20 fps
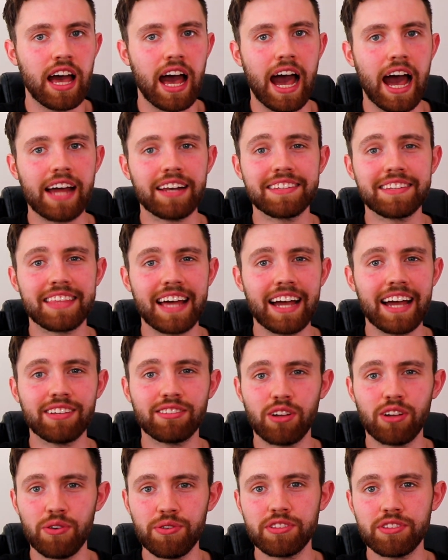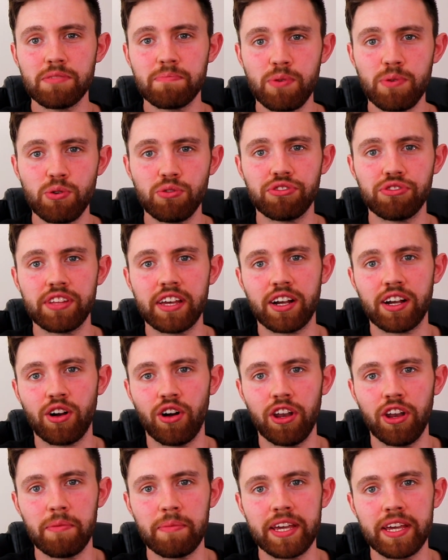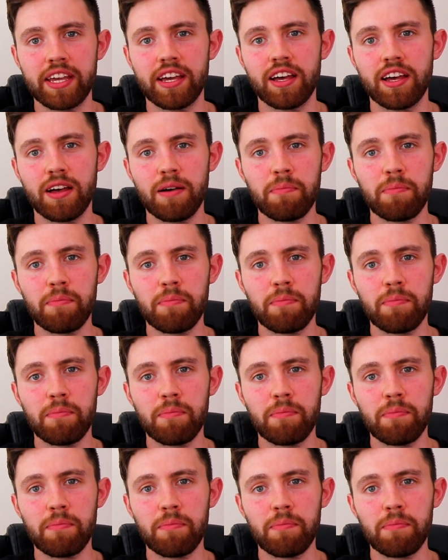and that is going to boost the economy,